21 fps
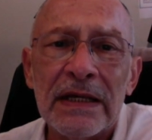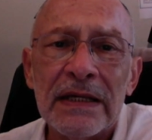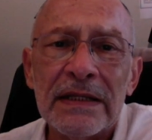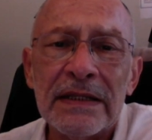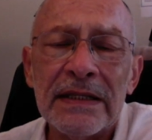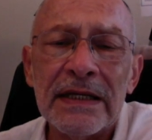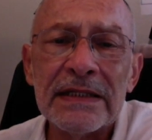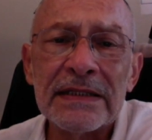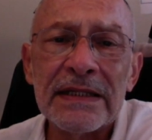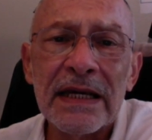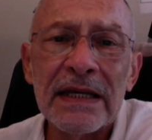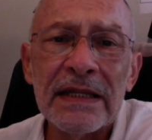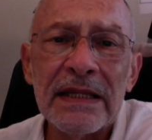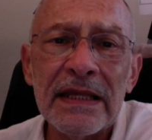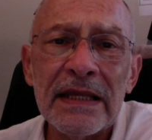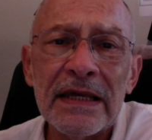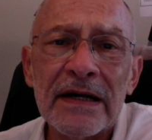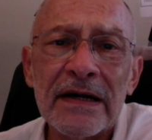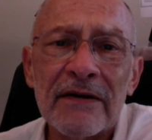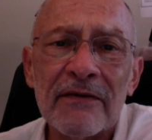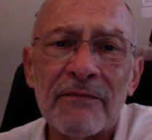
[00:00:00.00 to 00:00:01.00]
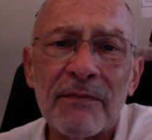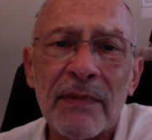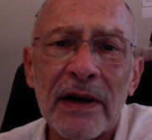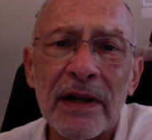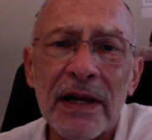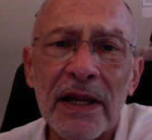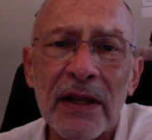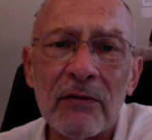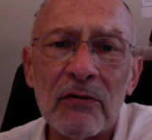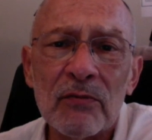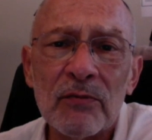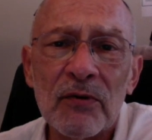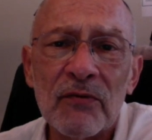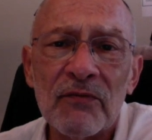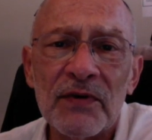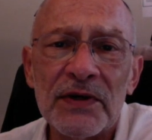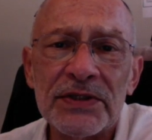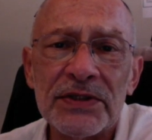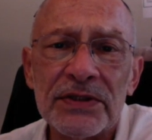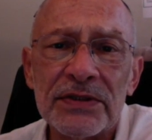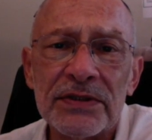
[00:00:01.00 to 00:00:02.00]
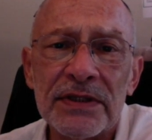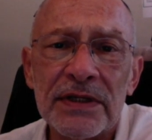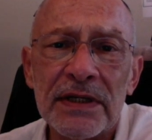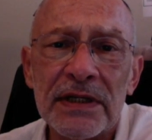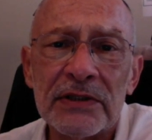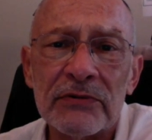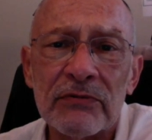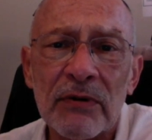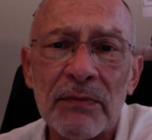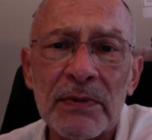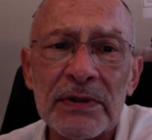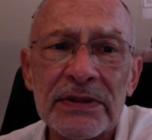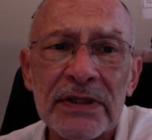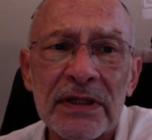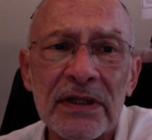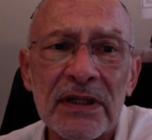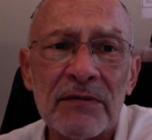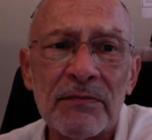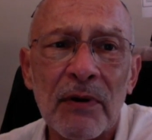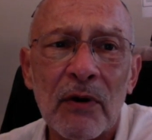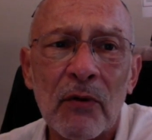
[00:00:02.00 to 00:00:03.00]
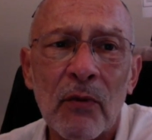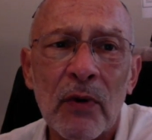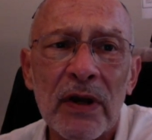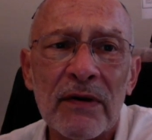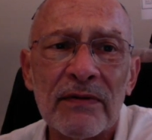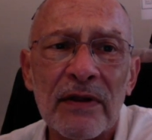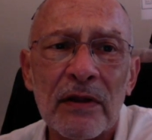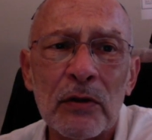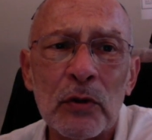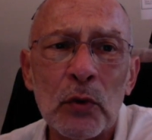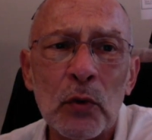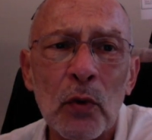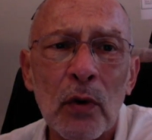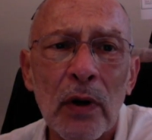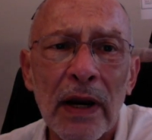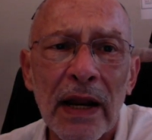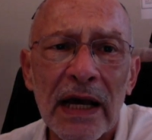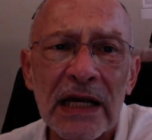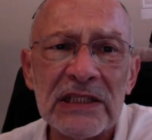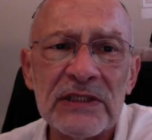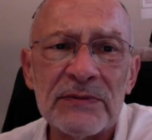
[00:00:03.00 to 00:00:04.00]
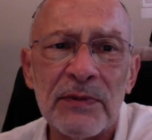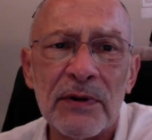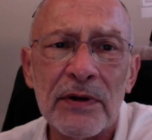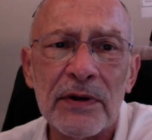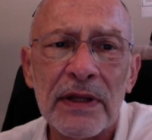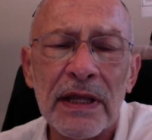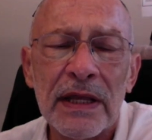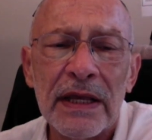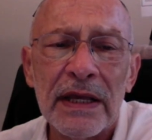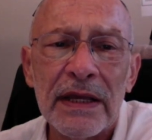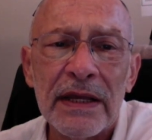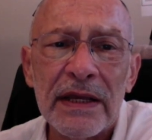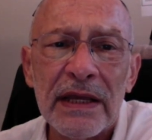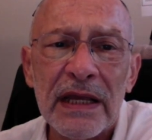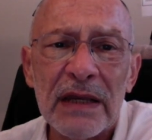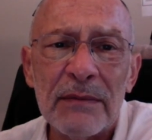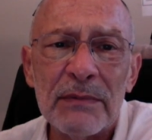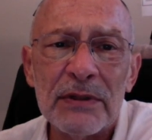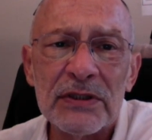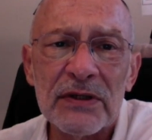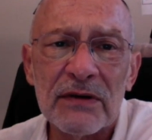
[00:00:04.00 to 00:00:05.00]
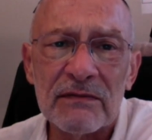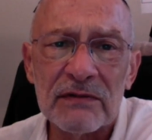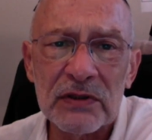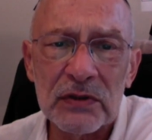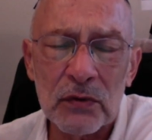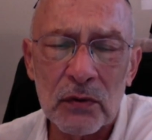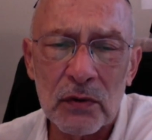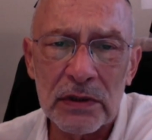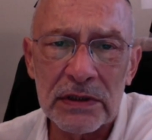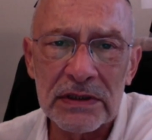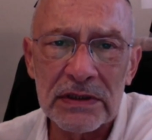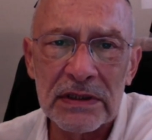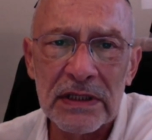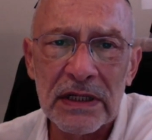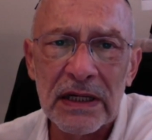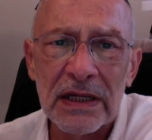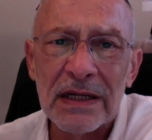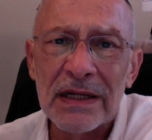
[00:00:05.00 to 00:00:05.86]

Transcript: This idea of bilingual proficiency is represented by way of a dual iceberg image of sorts.